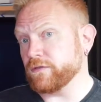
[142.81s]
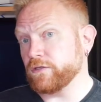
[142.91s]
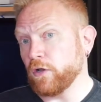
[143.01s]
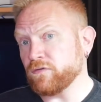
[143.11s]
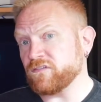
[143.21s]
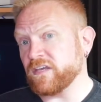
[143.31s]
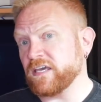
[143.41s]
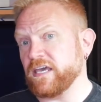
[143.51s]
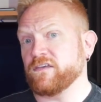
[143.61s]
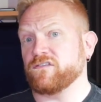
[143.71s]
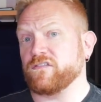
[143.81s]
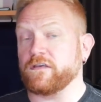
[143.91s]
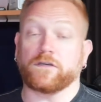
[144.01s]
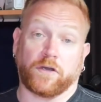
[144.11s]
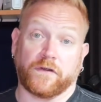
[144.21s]
ghosting is
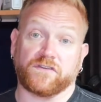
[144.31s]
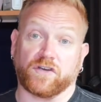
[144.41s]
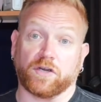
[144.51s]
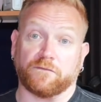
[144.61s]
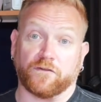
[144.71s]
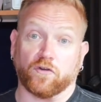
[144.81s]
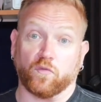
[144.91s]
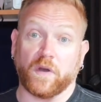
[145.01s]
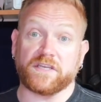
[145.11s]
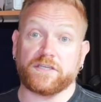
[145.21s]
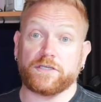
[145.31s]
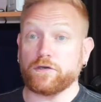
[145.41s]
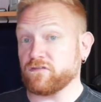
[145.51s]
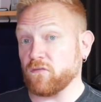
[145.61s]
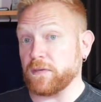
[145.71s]
the current term for what
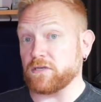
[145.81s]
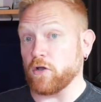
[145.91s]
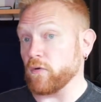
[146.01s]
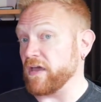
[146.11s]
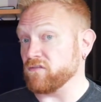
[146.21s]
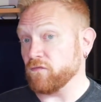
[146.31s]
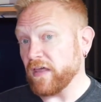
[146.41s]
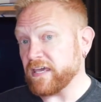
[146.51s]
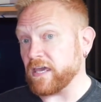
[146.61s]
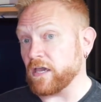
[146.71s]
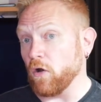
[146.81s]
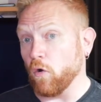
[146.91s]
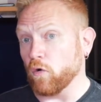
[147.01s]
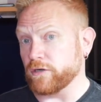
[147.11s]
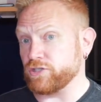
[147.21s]
used to be known as flaking
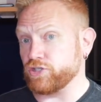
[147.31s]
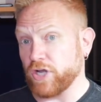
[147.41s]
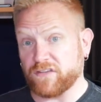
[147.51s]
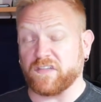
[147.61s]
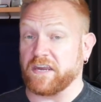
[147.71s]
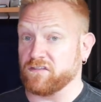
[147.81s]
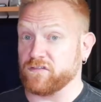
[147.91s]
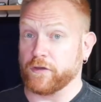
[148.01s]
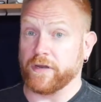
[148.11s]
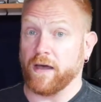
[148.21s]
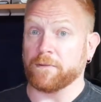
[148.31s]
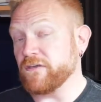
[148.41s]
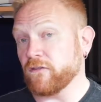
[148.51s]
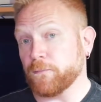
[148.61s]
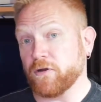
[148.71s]
or just getting stood up.
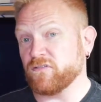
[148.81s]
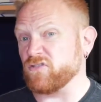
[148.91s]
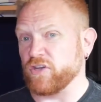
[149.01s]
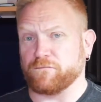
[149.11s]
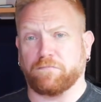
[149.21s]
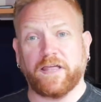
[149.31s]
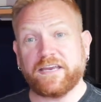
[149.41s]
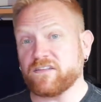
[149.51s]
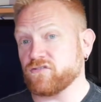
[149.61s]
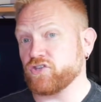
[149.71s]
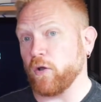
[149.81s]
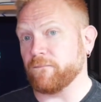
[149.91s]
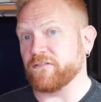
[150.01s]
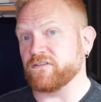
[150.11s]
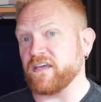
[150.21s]
The other person just plain doesn't show up
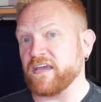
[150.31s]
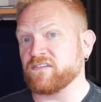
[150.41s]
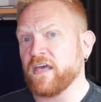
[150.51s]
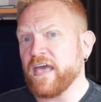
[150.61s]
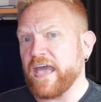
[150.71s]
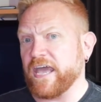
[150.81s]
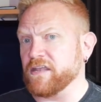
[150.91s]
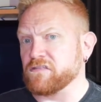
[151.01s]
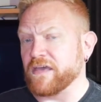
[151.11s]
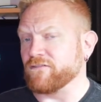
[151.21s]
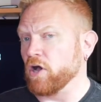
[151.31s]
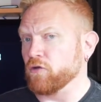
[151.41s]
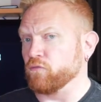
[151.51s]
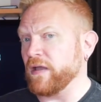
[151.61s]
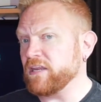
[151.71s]
for the date and they've
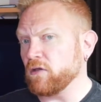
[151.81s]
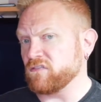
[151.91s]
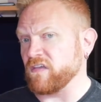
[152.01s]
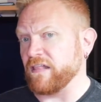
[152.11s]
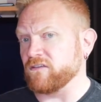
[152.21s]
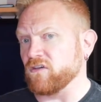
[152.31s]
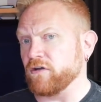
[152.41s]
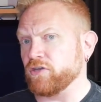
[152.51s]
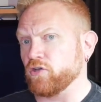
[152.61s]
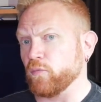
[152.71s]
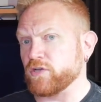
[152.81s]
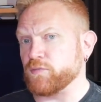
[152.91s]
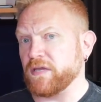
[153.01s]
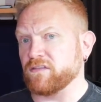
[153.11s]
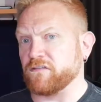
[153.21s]
gone radio silent on you, which
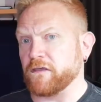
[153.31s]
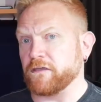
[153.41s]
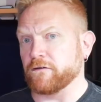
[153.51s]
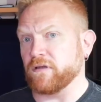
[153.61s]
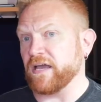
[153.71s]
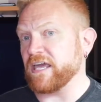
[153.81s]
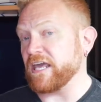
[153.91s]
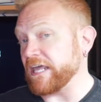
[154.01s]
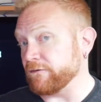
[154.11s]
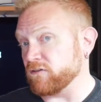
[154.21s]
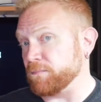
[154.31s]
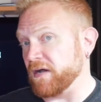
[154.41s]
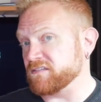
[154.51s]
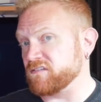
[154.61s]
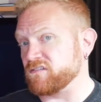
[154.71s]
means that you're not getting any
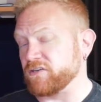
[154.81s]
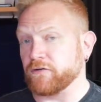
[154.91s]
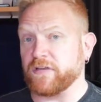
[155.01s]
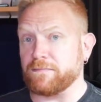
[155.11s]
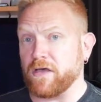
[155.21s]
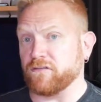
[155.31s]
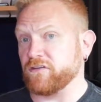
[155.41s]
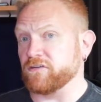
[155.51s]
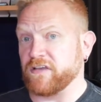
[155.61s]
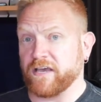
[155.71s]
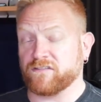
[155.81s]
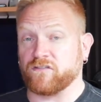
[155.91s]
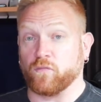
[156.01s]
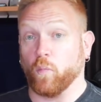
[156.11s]
responses to your emails, to your texts,